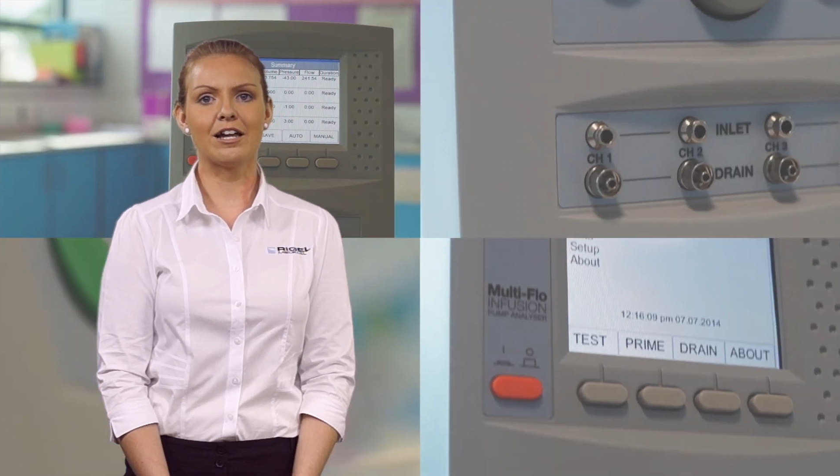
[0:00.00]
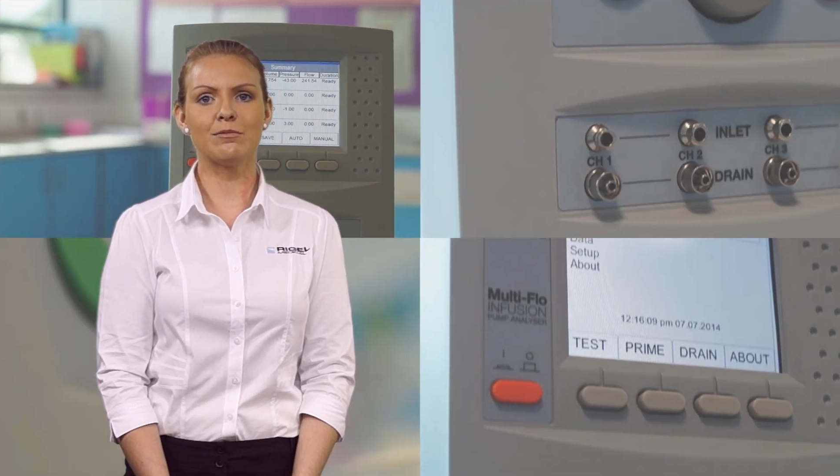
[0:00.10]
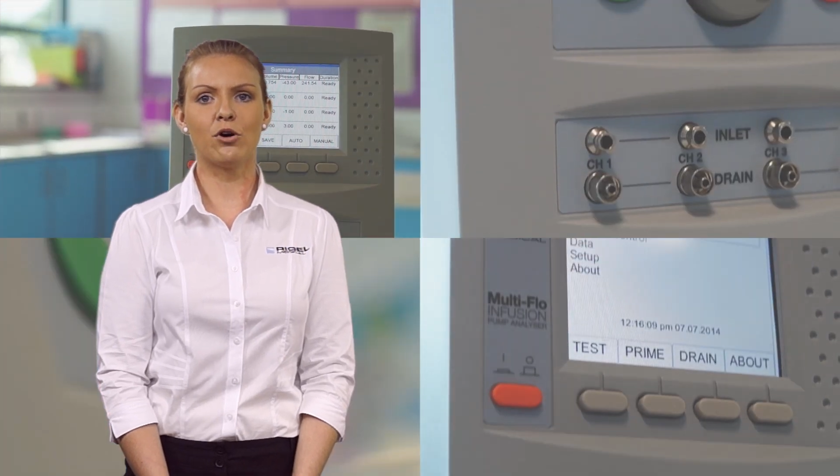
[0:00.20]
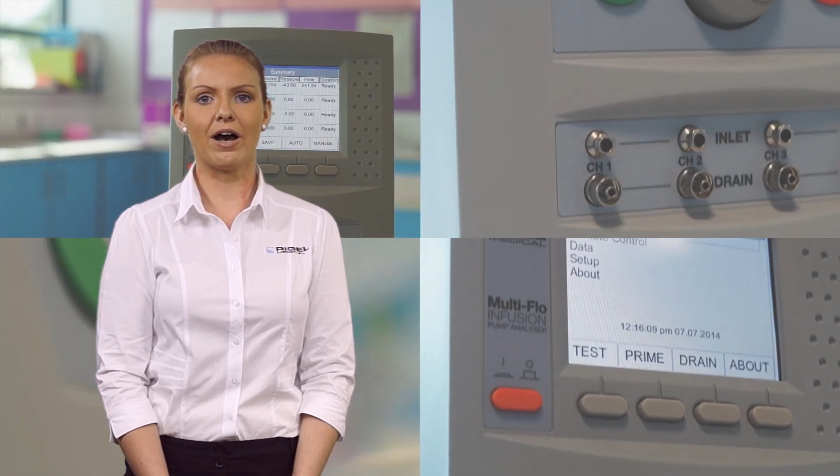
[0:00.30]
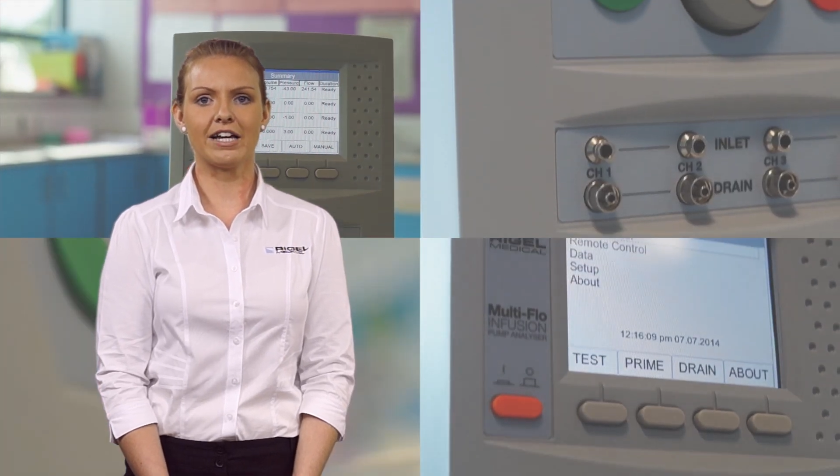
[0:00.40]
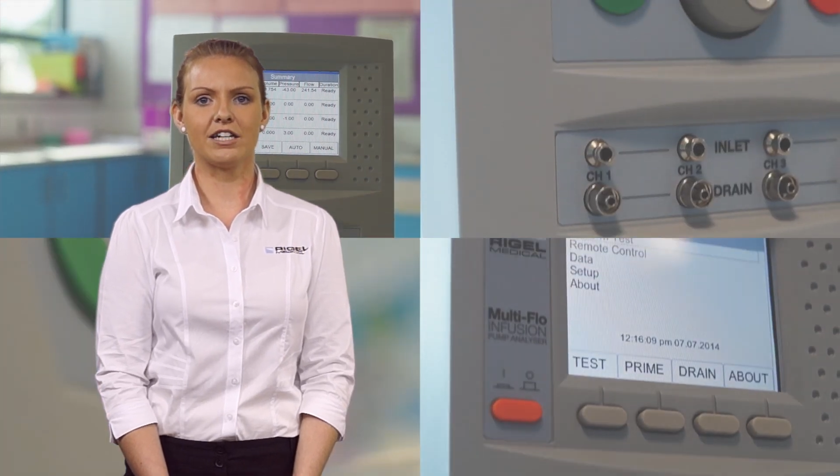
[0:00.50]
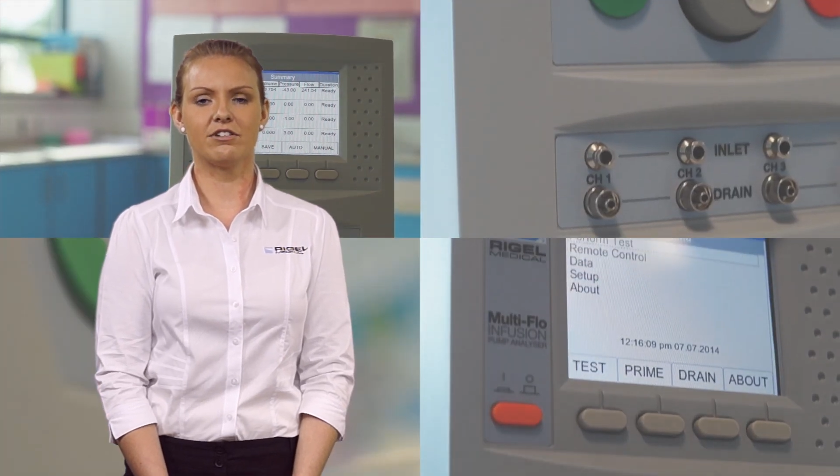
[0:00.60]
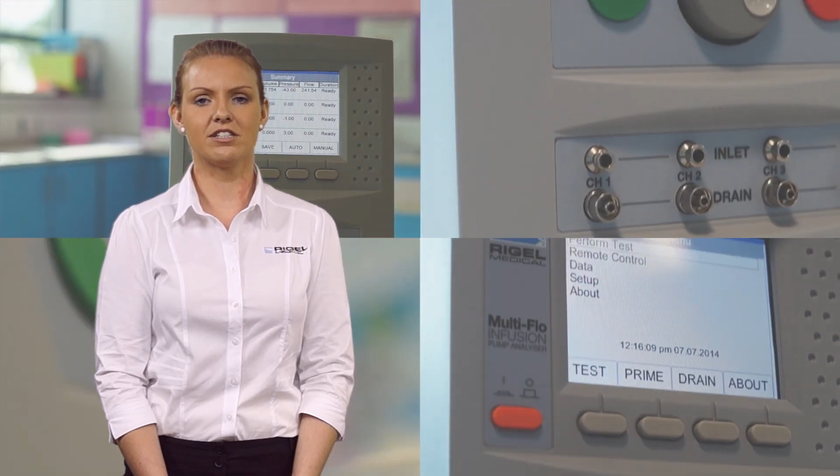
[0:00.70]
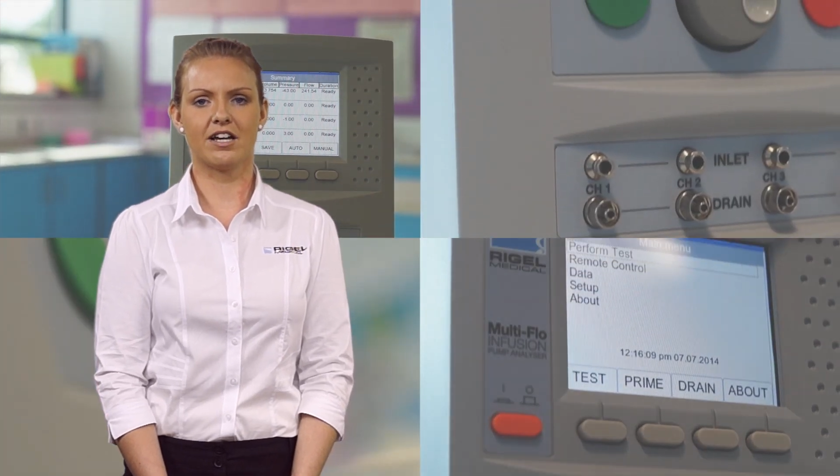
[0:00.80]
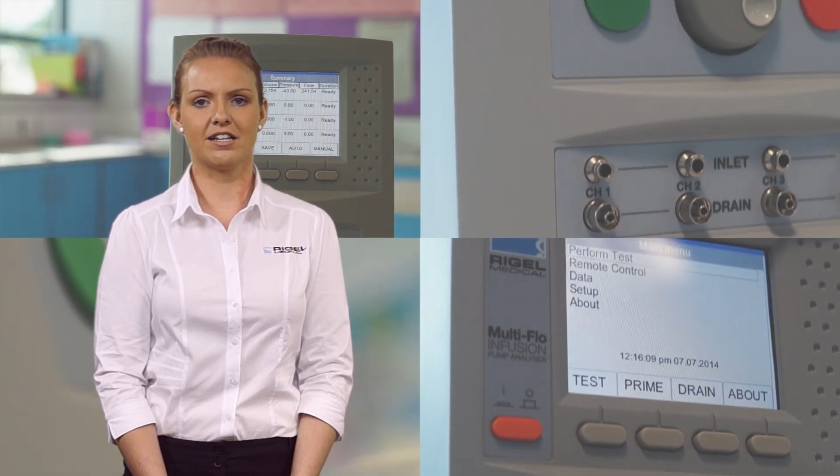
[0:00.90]
and more
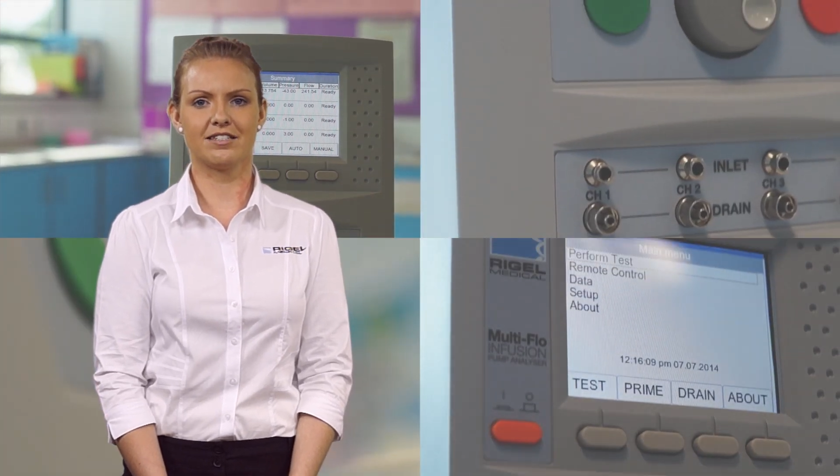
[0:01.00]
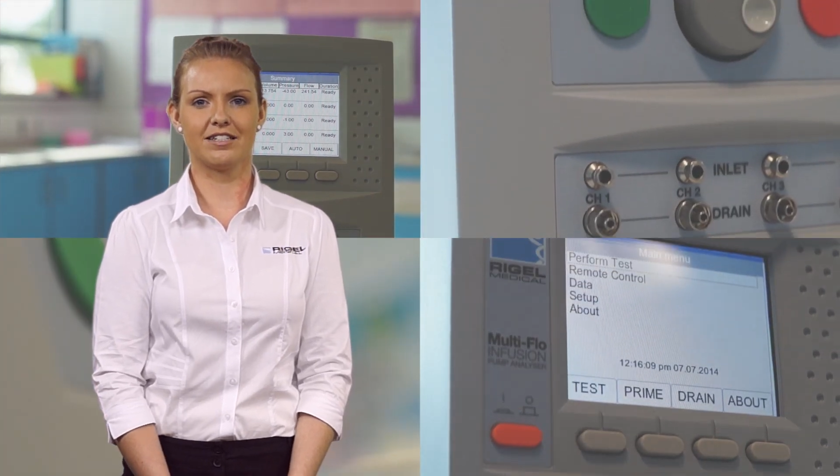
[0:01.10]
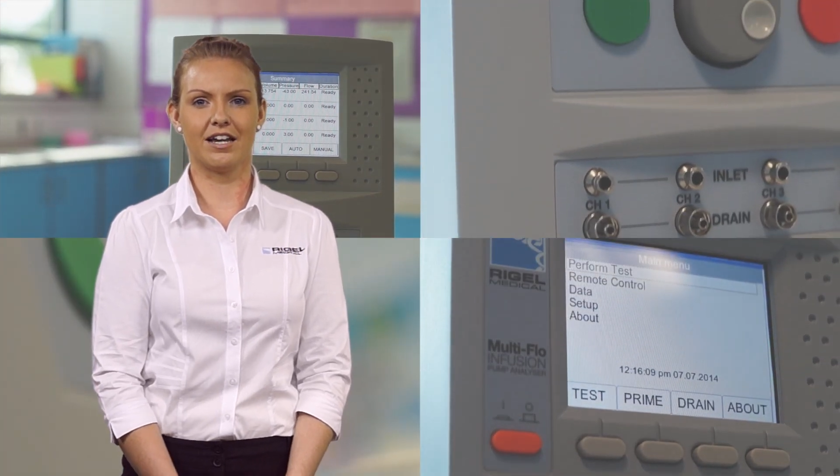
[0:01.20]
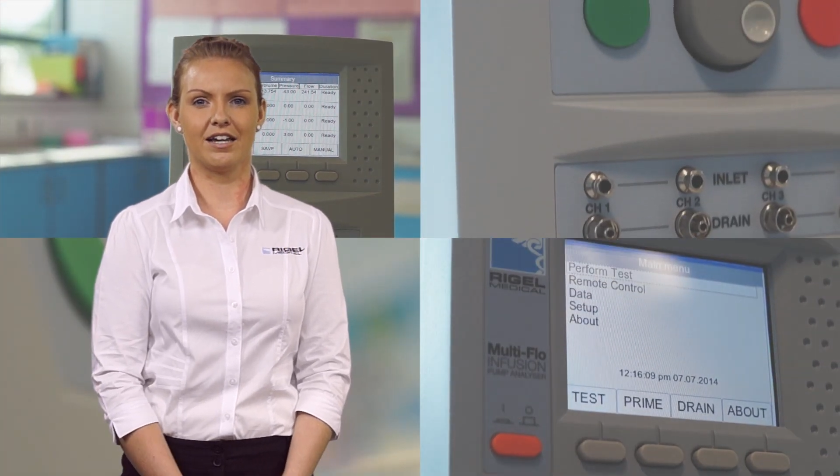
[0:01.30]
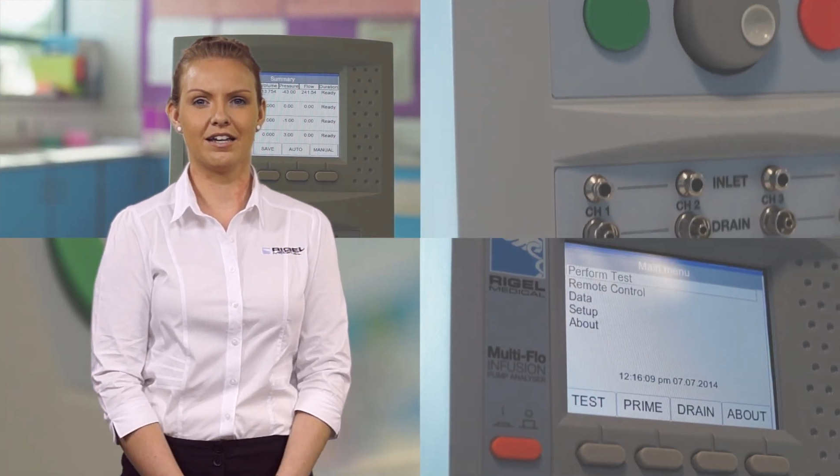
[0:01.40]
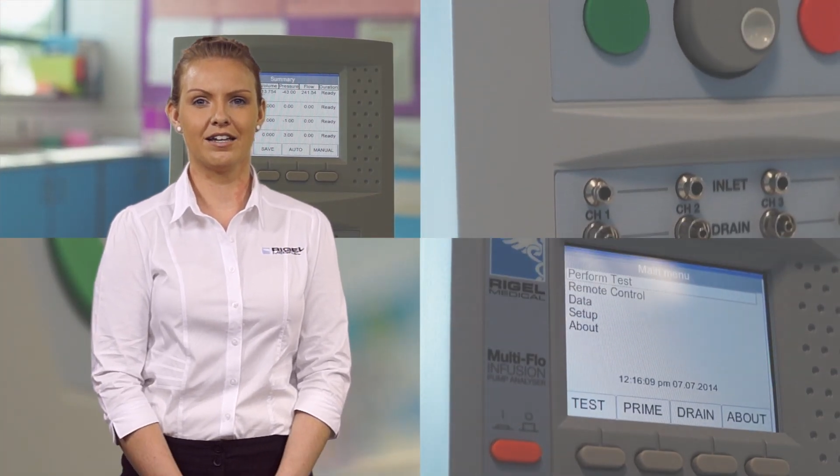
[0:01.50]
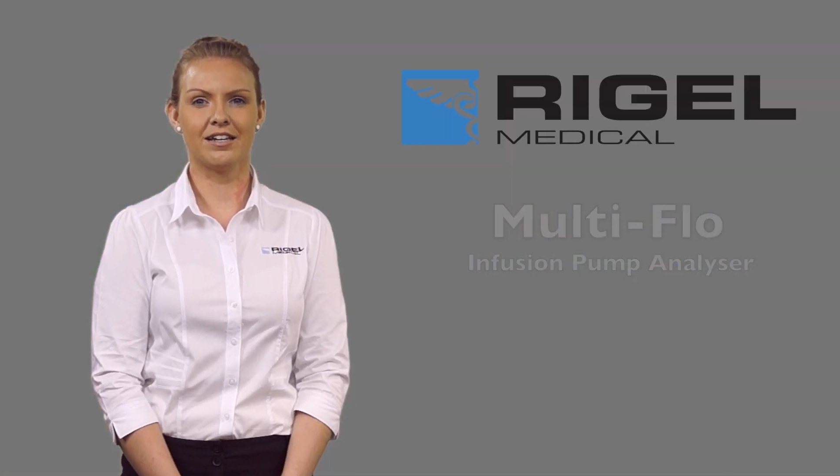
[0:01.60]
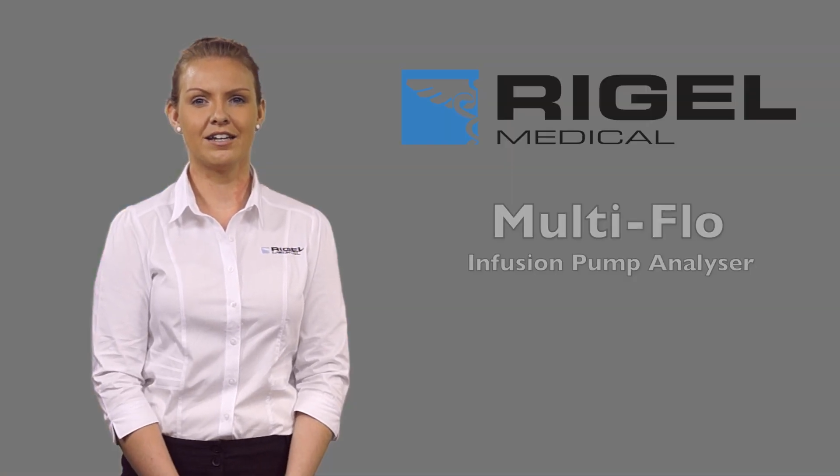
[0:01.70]
accurate testing.